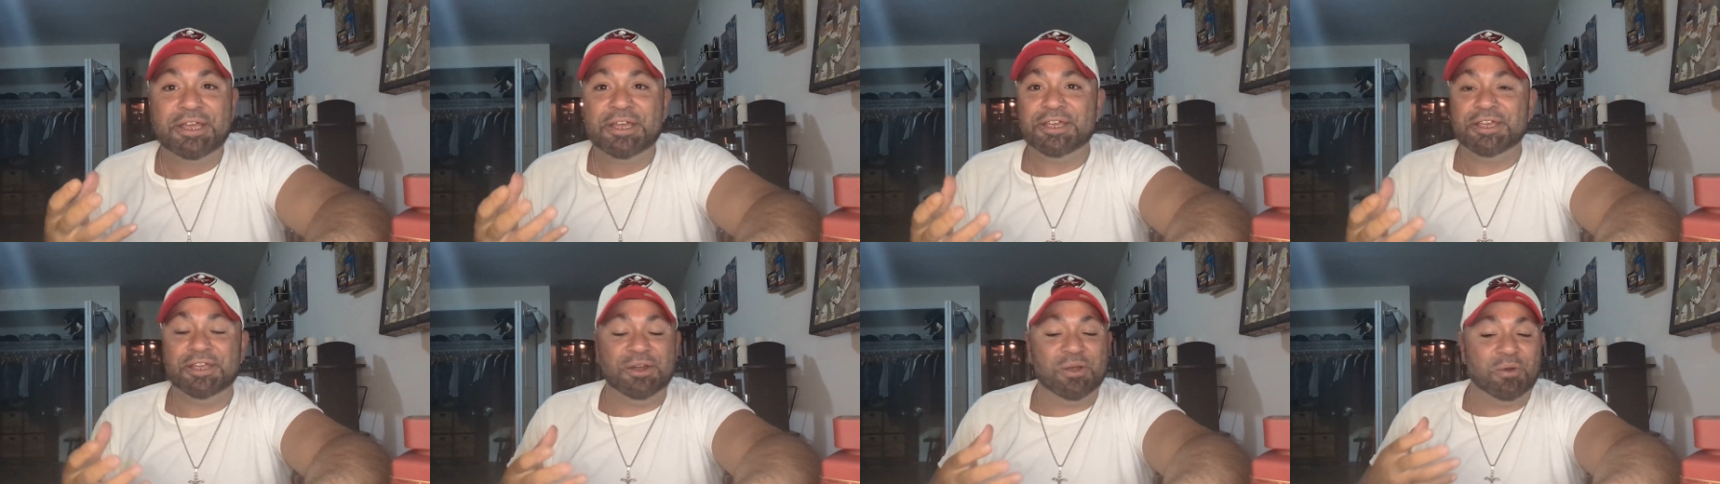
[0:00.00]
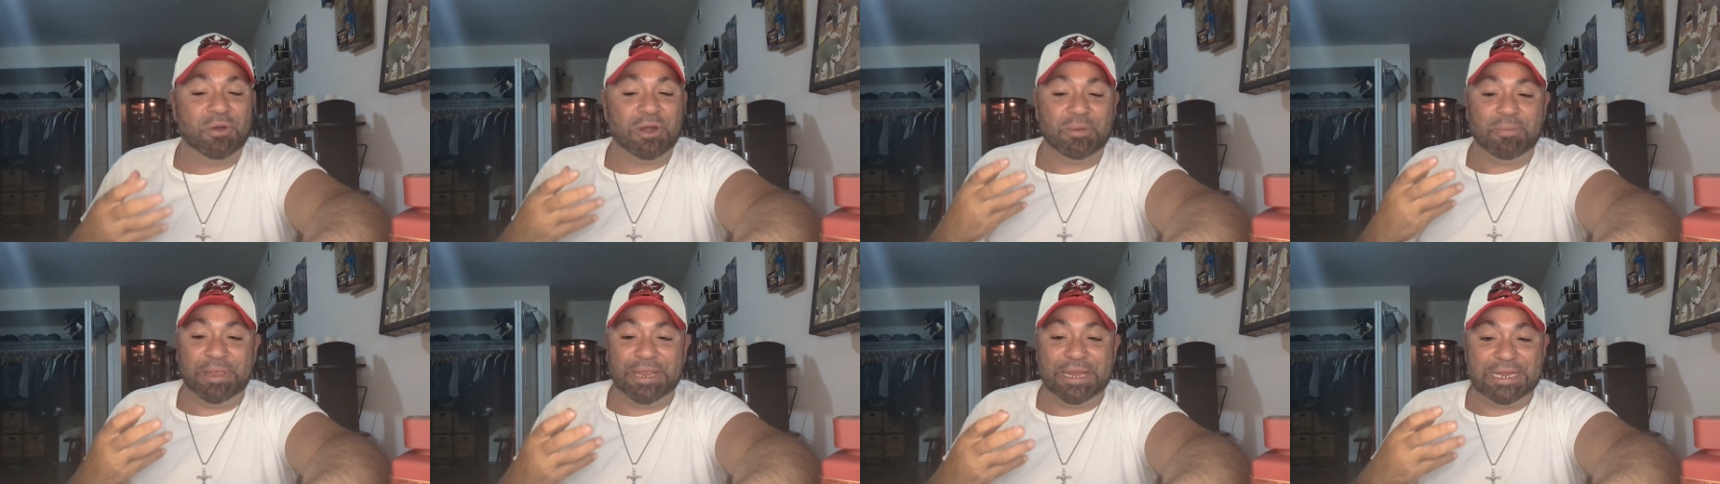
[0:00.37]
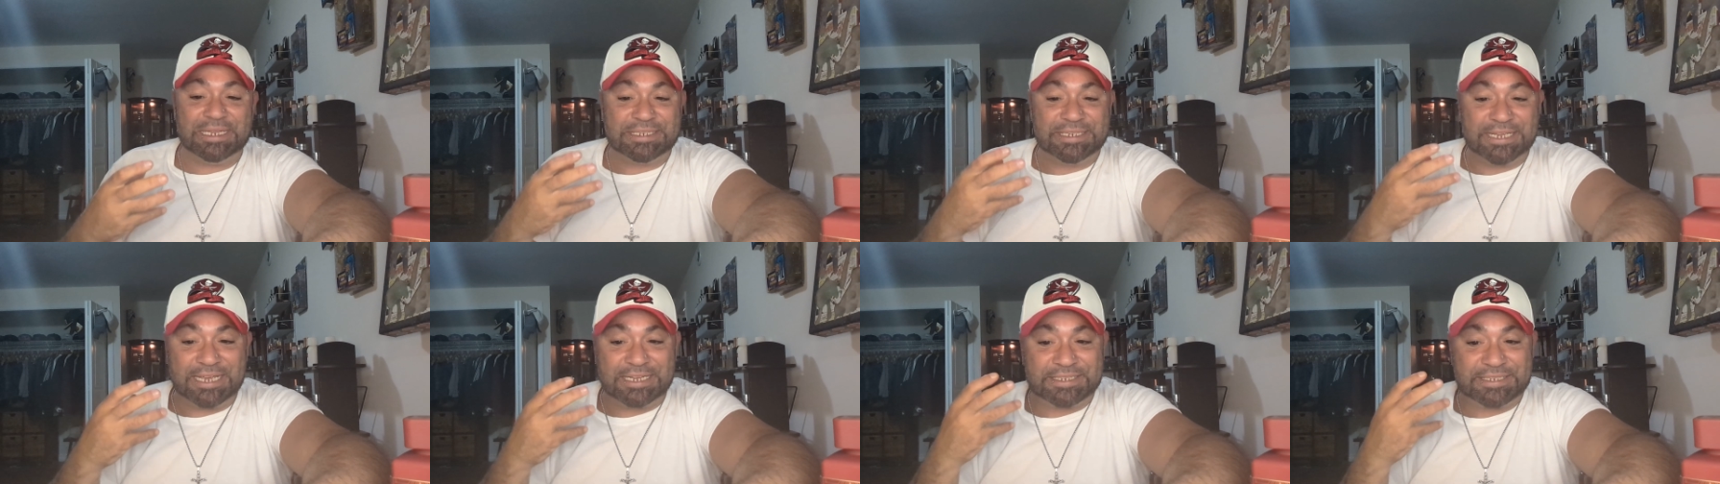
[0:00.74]
You know what I mean?
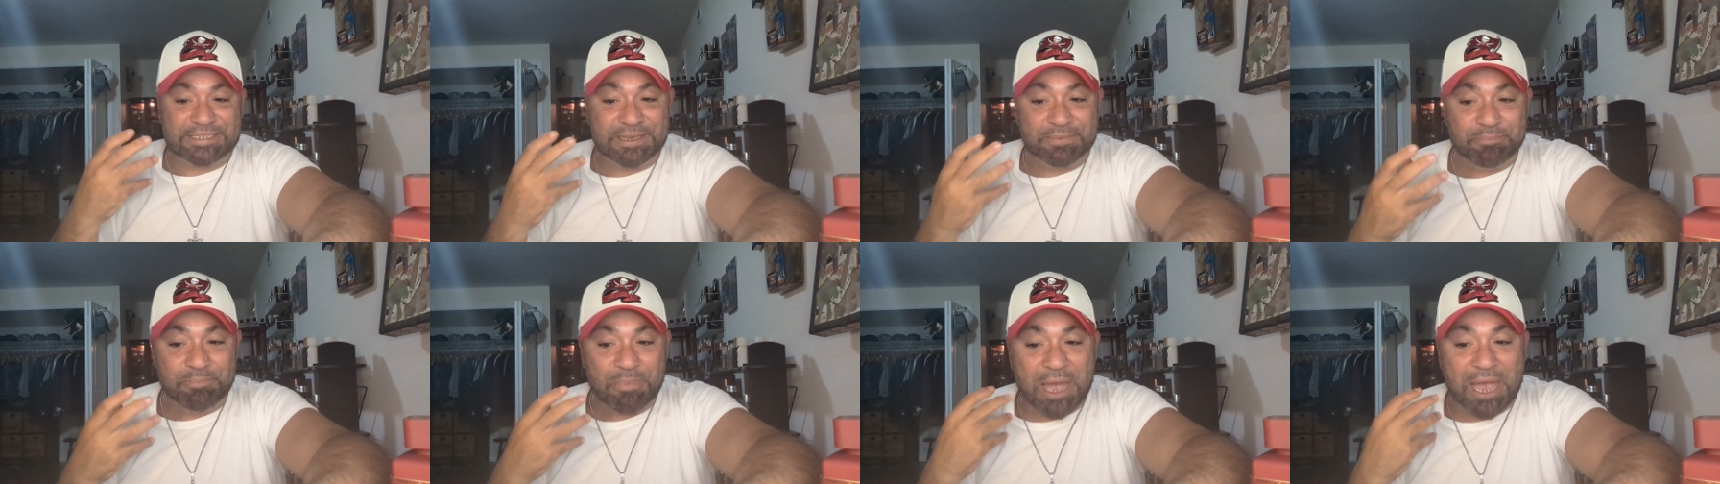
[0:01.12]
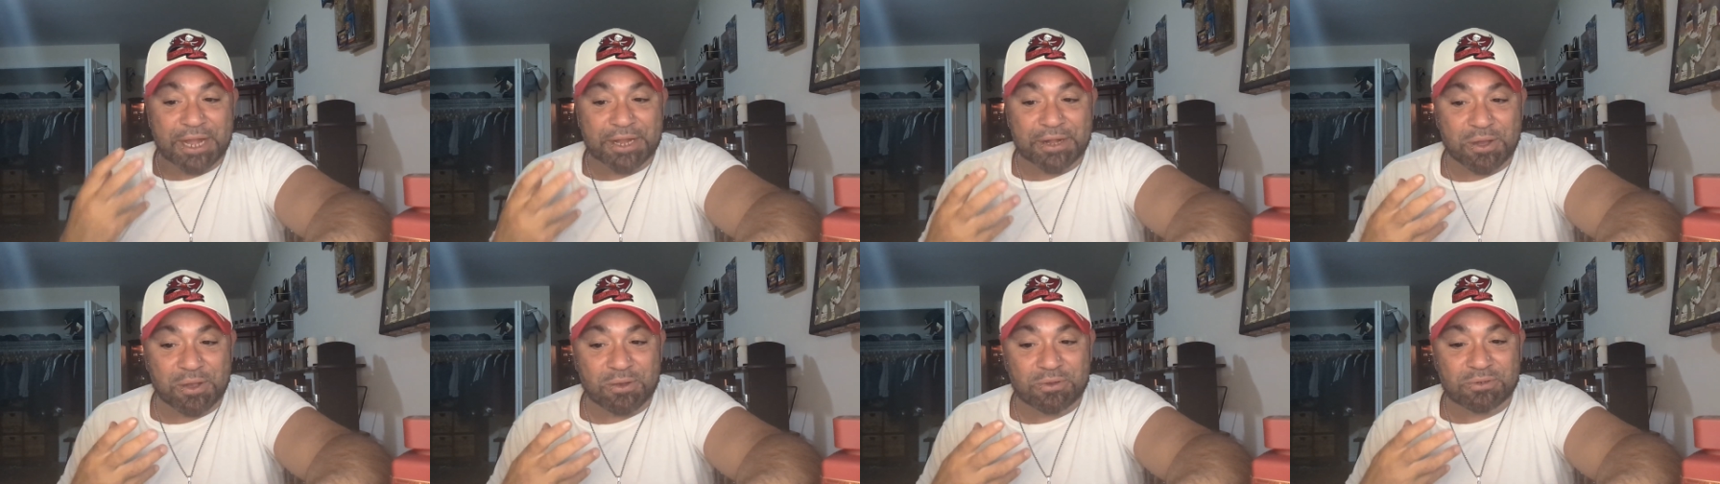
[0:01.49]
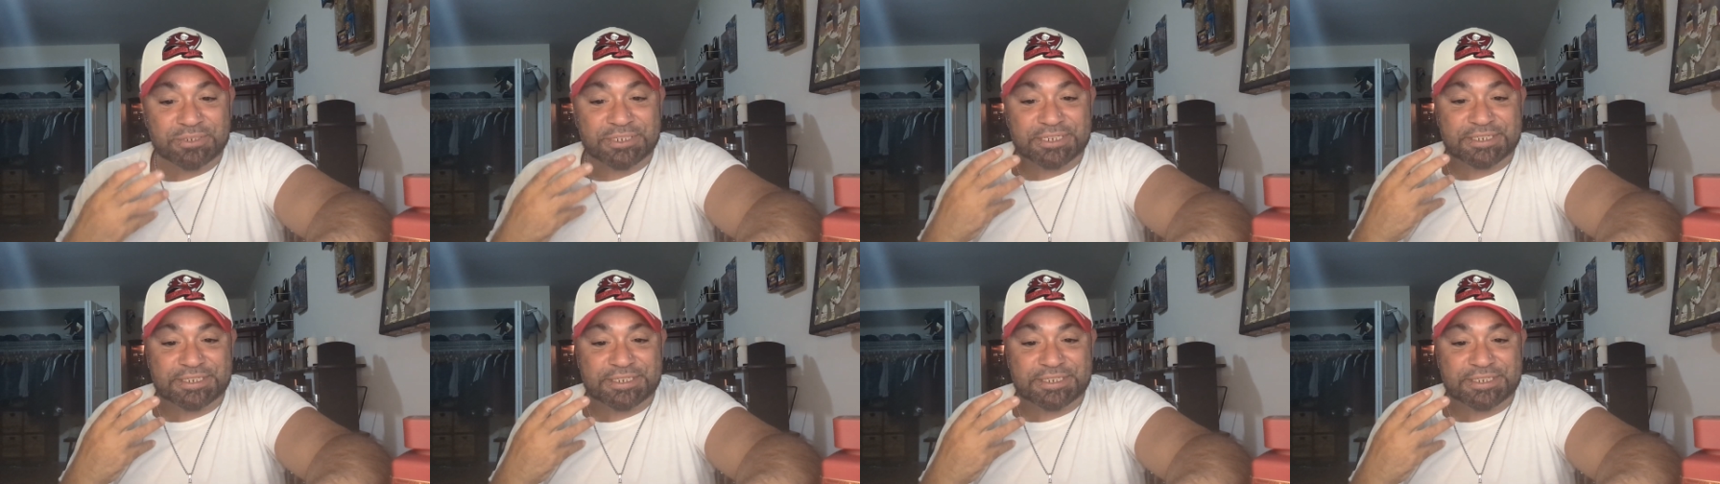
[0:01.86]
It's it to my nose,